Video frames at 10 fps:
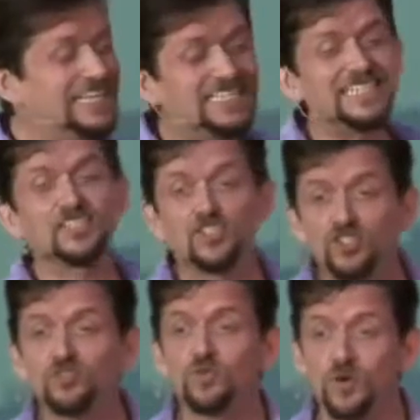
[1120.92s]
It is an
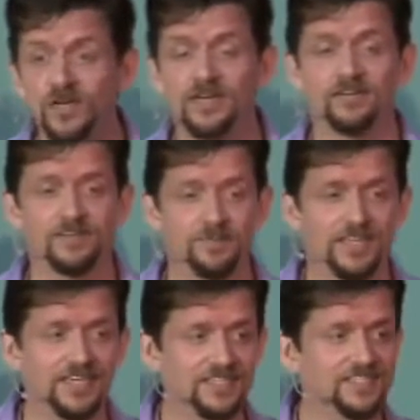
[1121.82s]
extraordinary
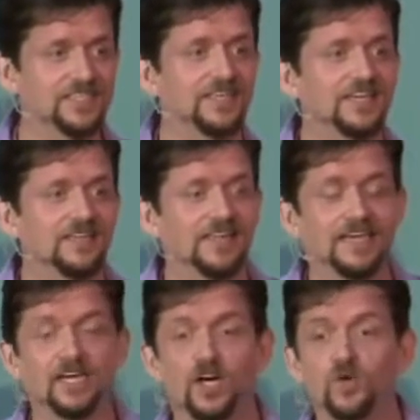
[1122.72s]
place
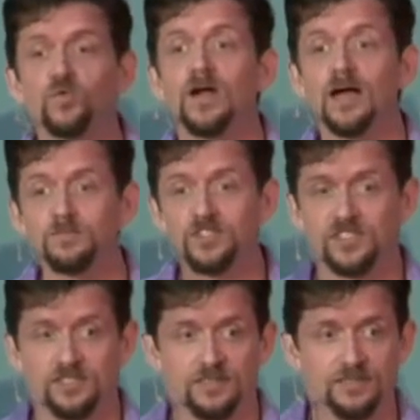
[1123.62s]
that
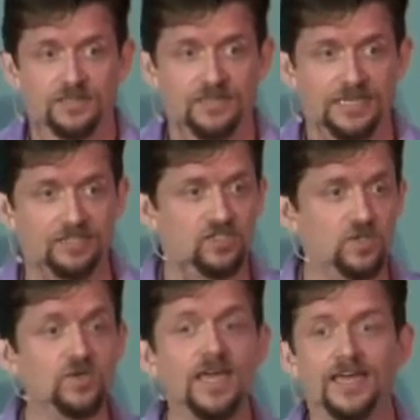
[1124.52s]
erupts in
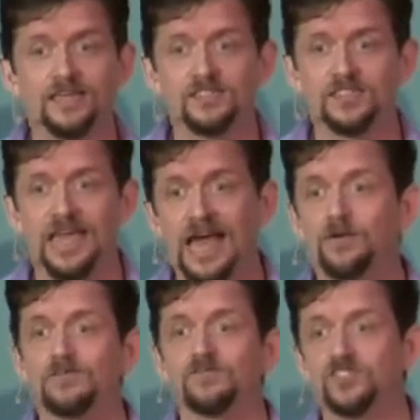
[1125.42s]
two days
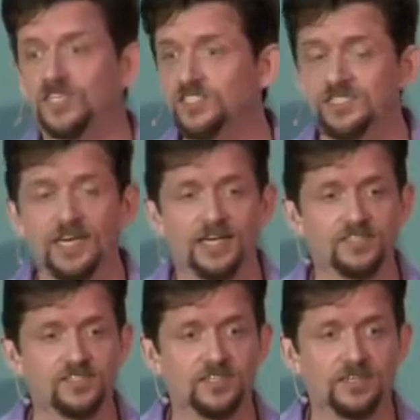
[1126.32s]
out of just
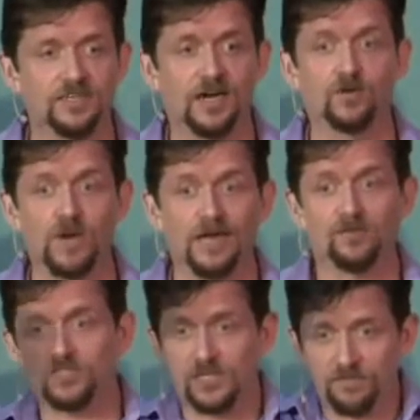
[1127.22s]
dust
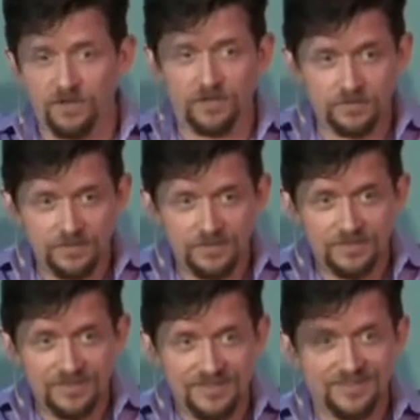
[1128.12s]
around Jennifer.
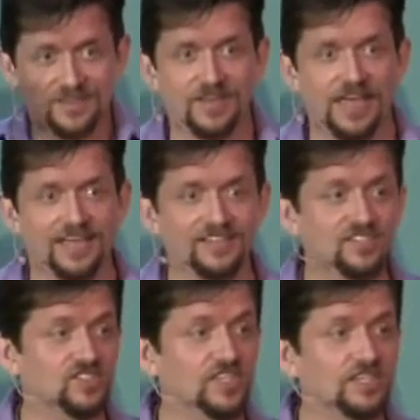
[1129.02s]

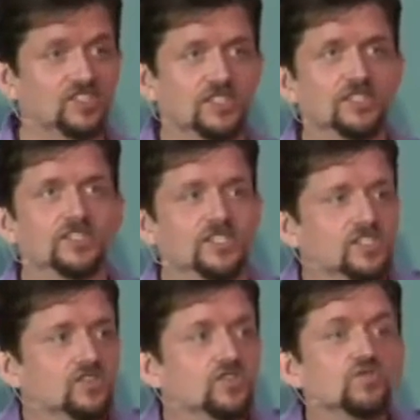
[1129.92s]
And she, she
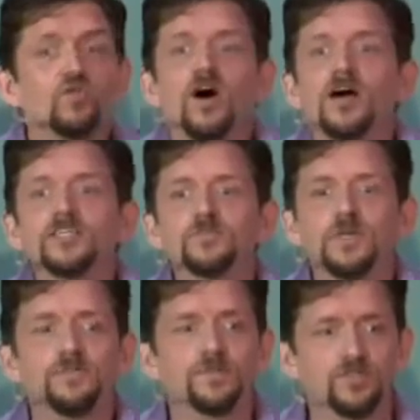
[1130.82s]
just draws
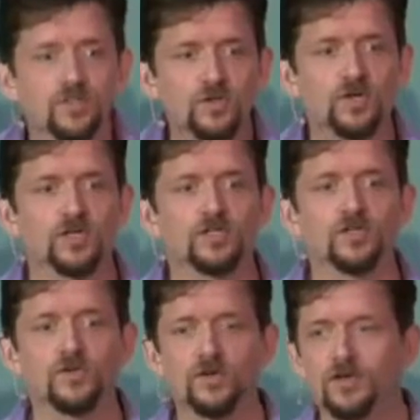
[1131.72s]
people to her
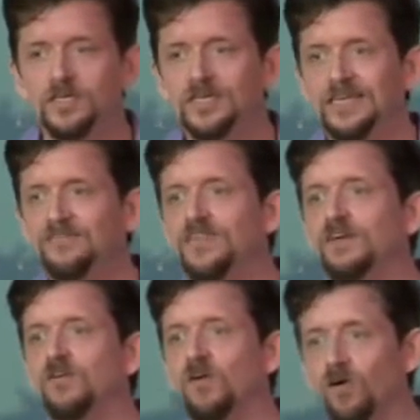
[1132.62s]
who give
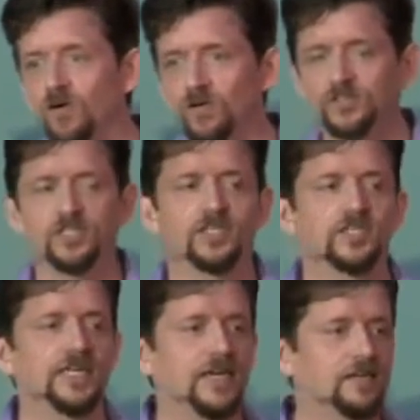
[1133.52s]
their all to
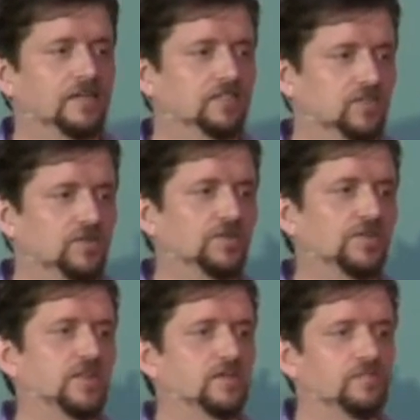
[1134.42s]
create
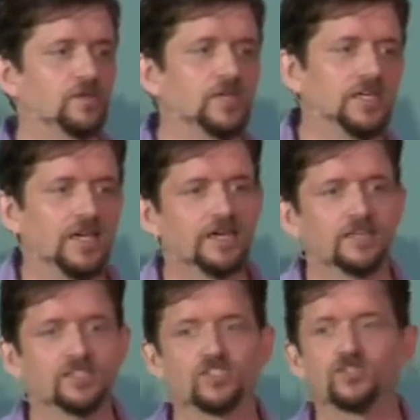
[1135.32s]
truth, beauty, and
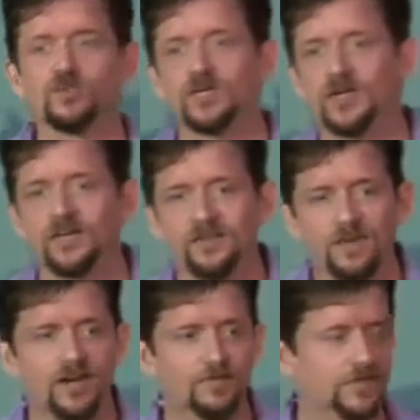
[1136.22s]
an extraordinary
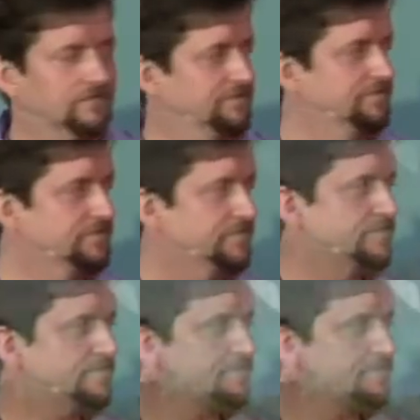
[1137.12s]
environment. Mm.